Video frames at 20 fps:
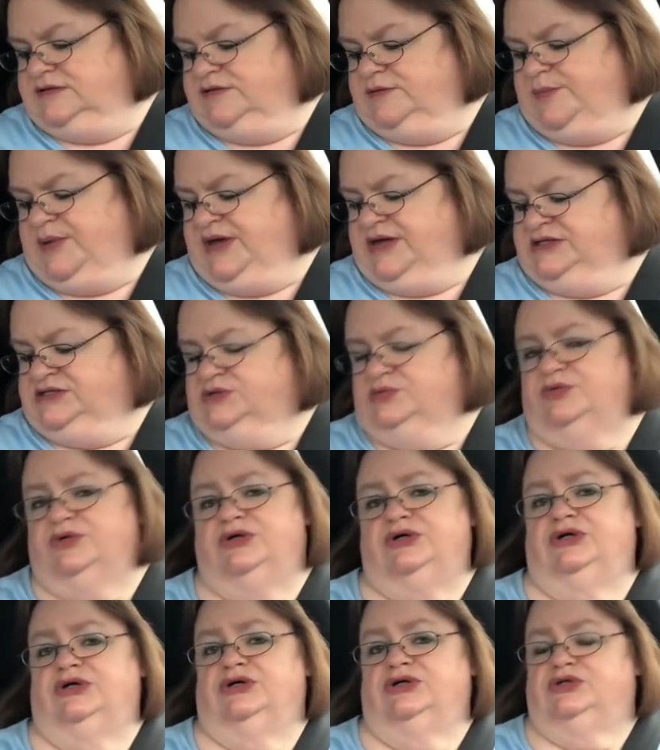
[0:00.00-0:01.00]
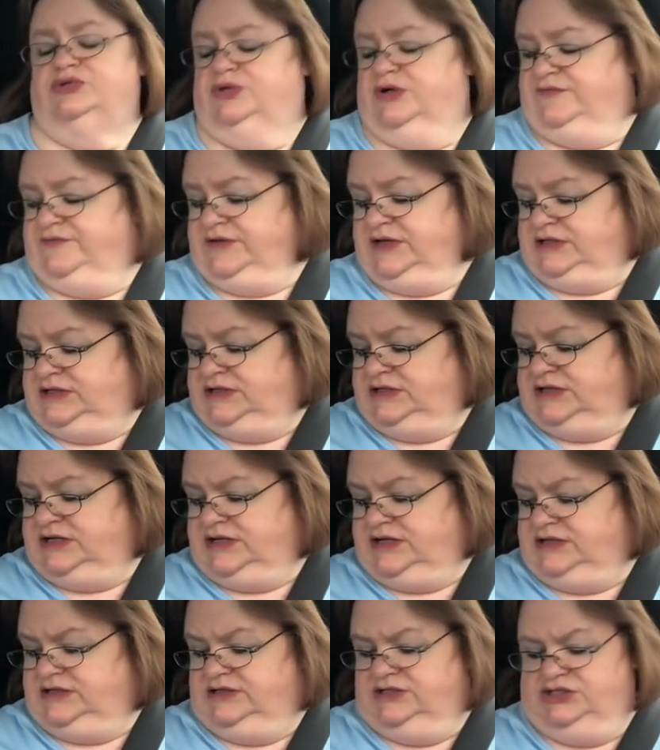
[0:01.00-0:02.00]
The pants were
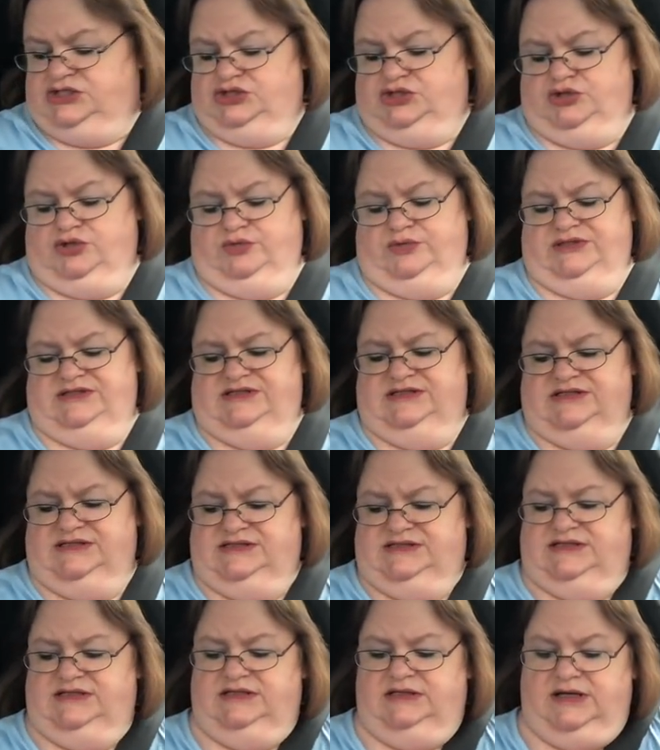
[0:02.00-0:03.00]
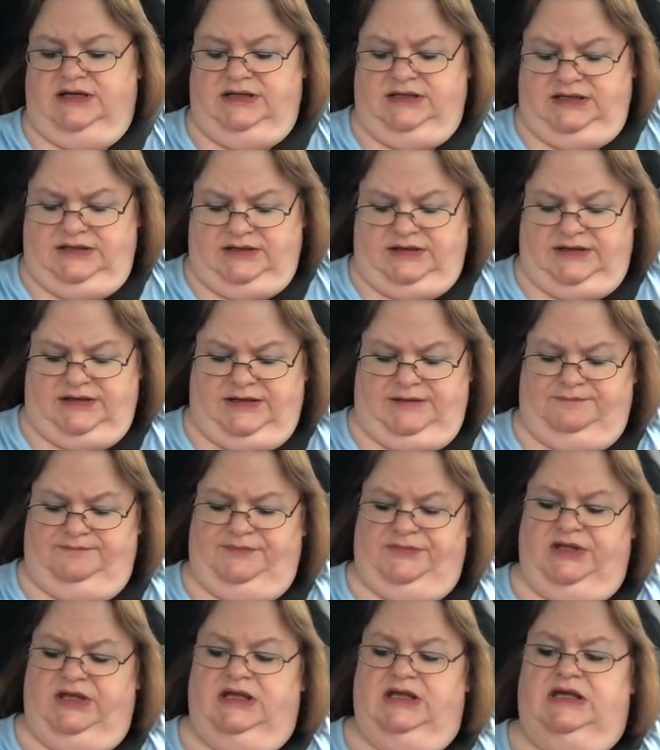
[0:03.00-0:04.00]
$12.99. The shirt was $16.99.
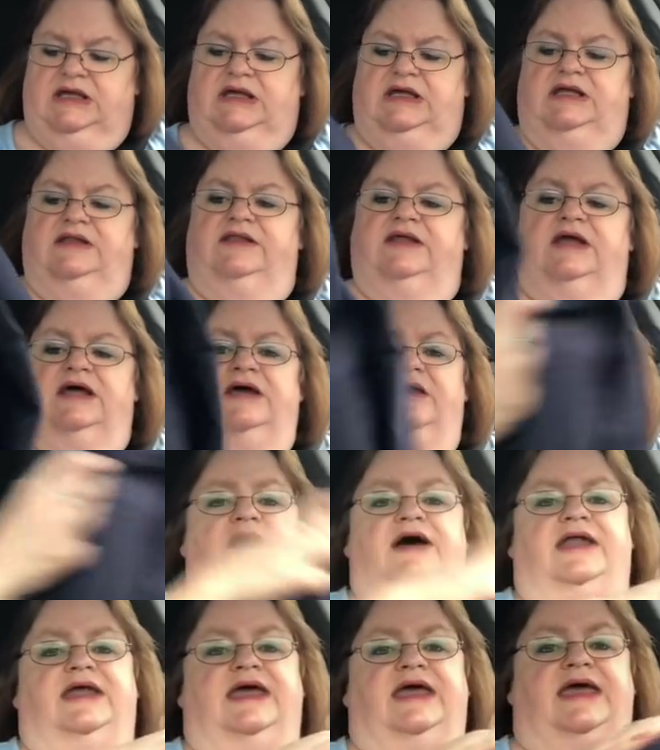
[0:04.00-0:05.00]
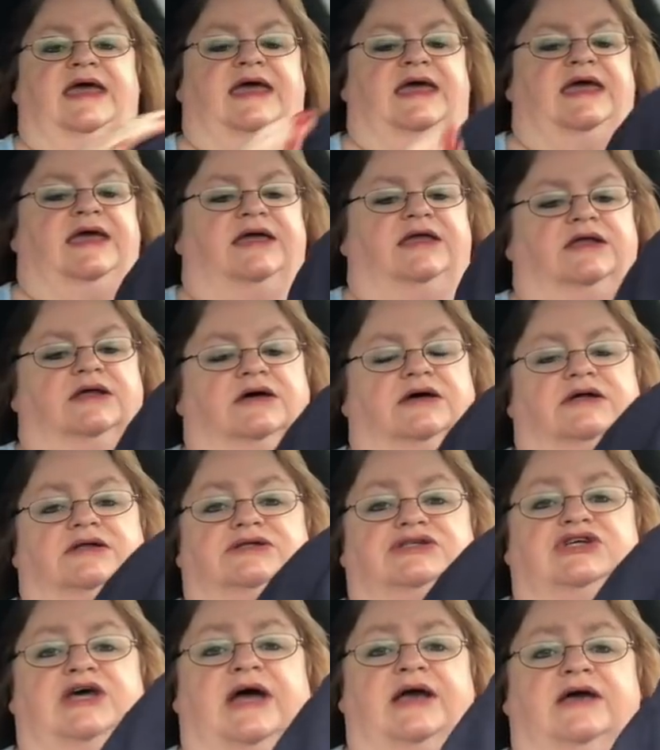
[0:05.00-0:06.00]
Then I got a
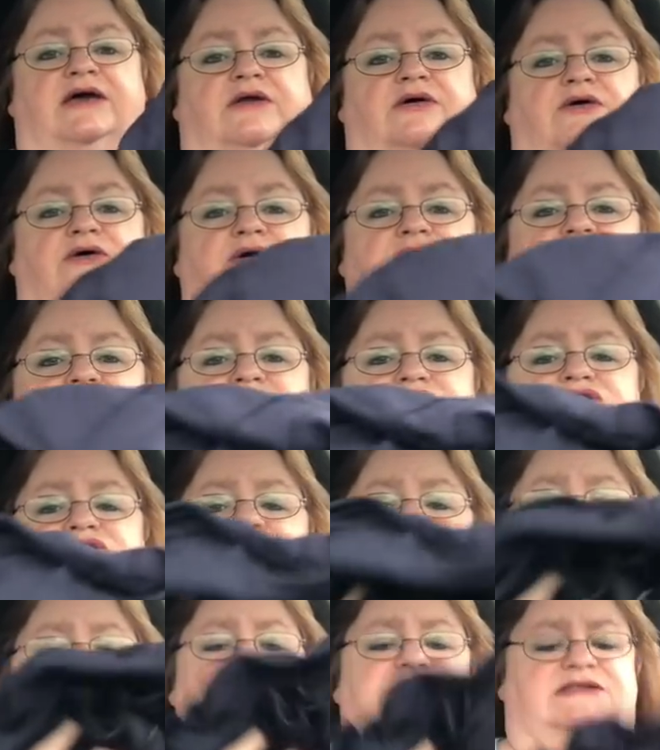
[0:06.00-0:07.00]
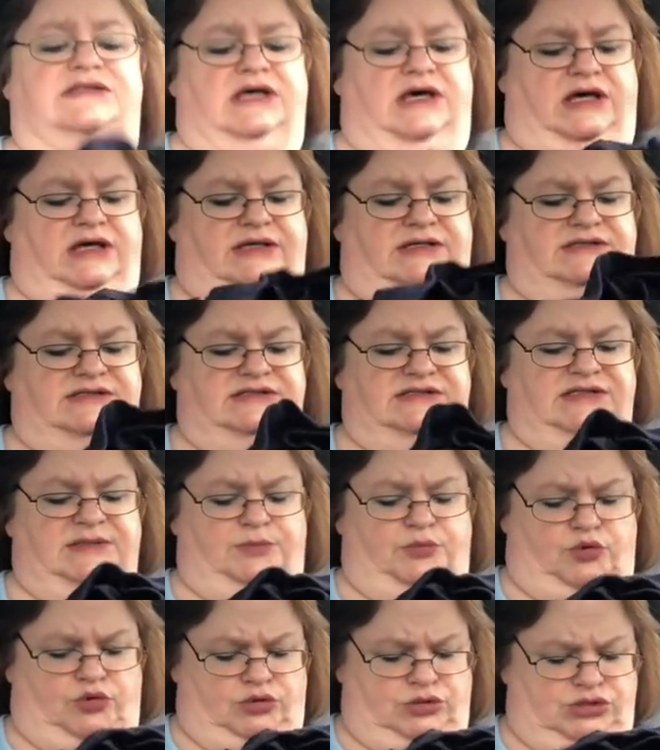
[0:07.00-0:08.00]
jacket, a hooded
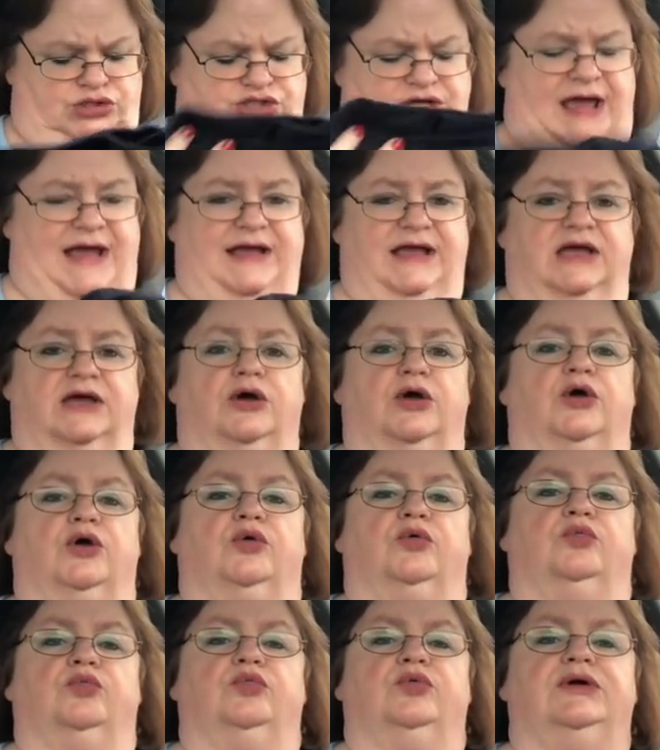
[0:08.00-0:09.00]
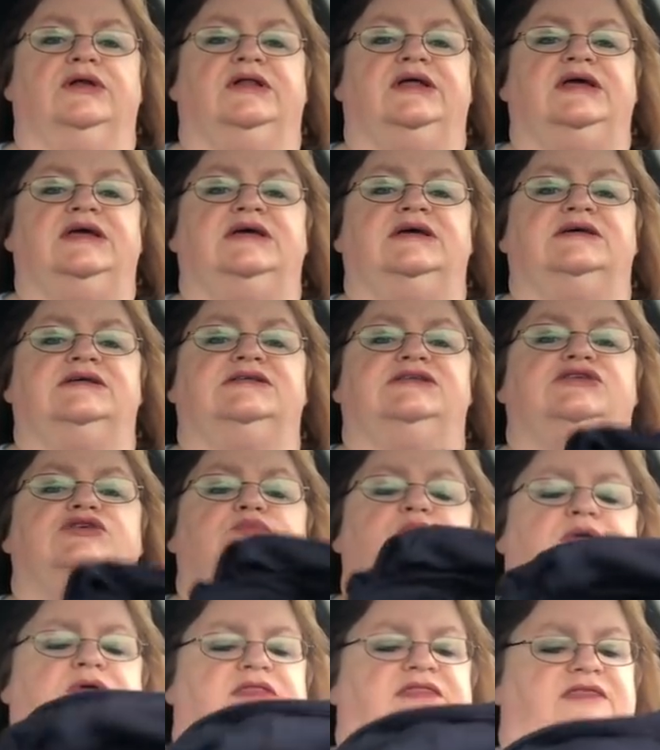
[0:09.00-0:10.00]
zipper jacket, really
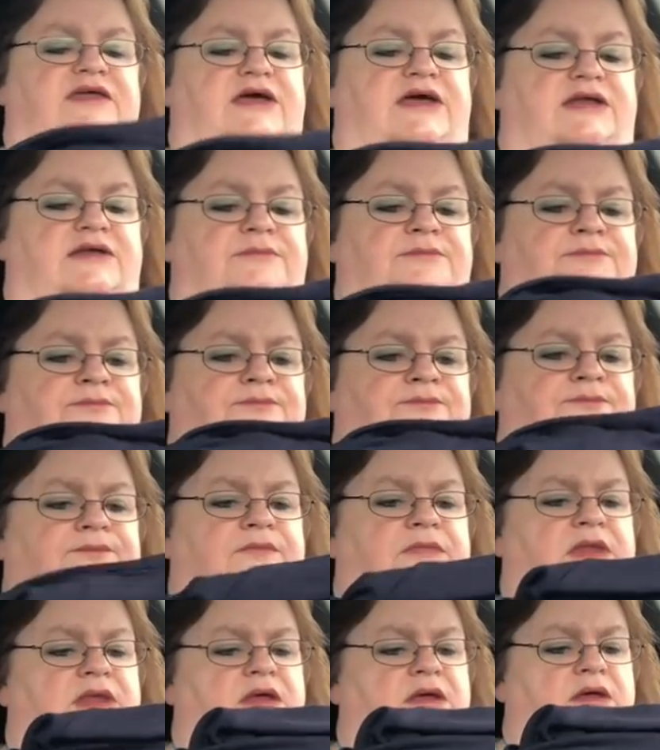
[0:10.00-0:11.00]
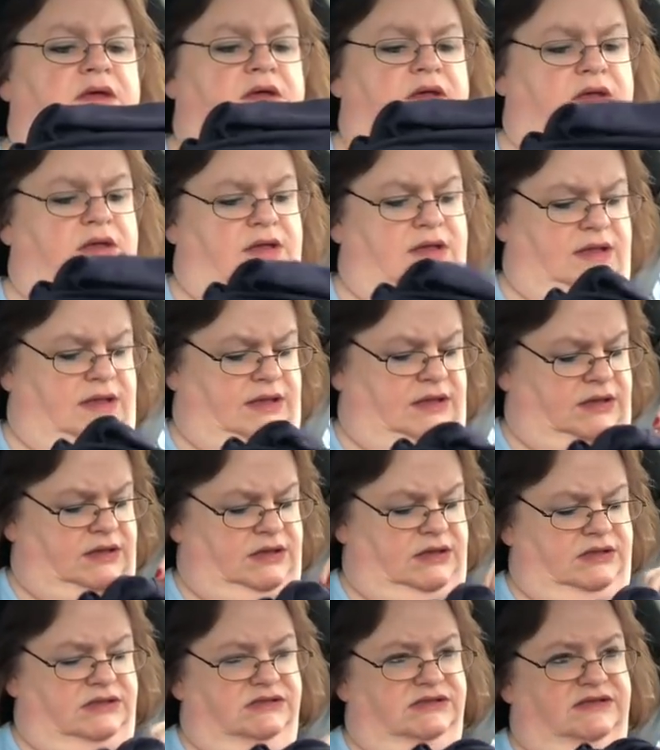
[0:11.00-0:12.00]
super thin.
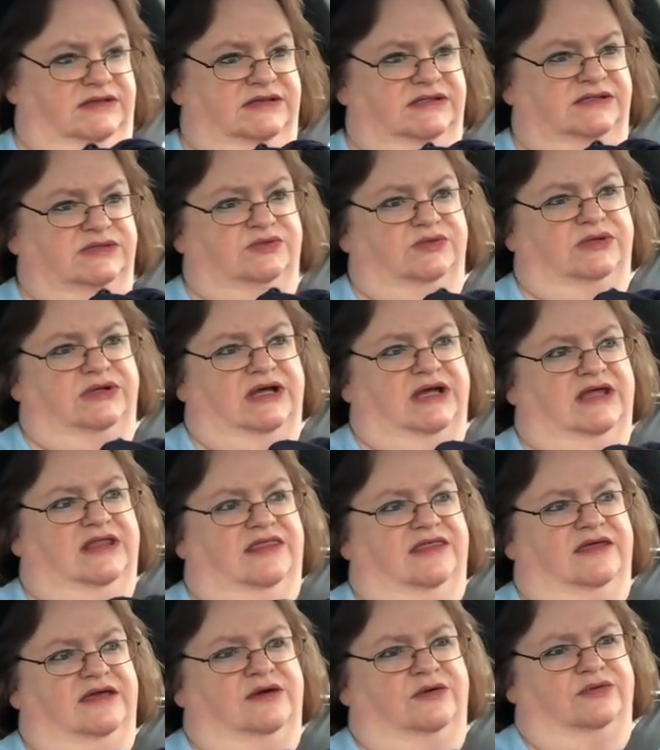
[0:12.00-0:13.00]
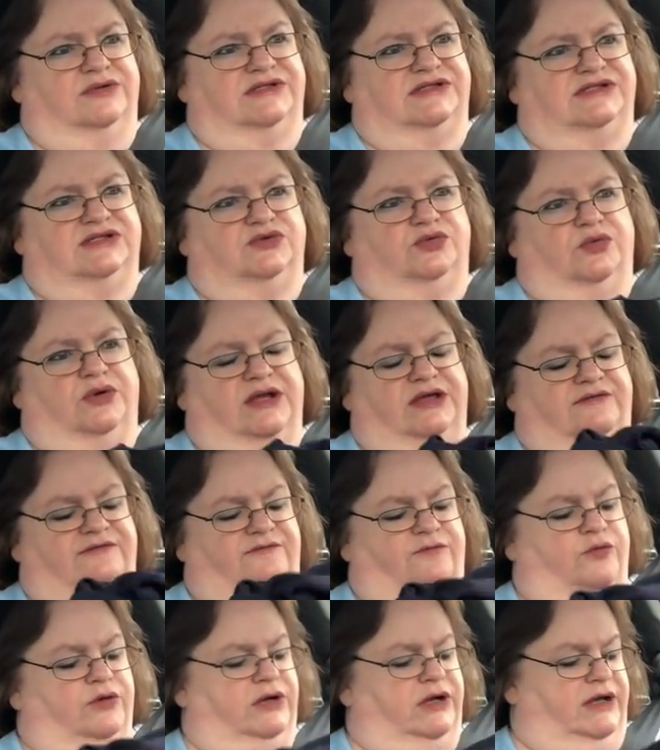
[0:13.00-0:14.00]
And this one I think was
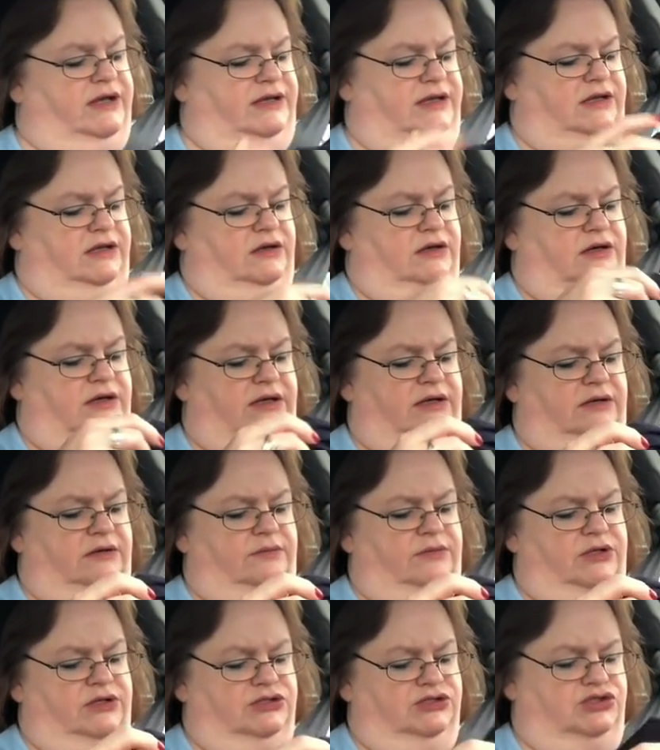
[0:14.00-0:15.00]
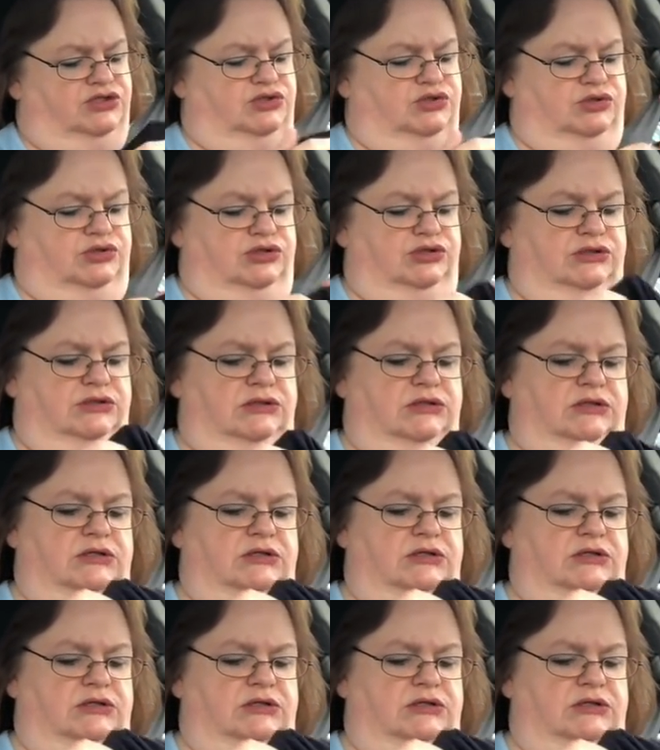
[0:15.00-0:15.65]
$24.99. I'm not sure.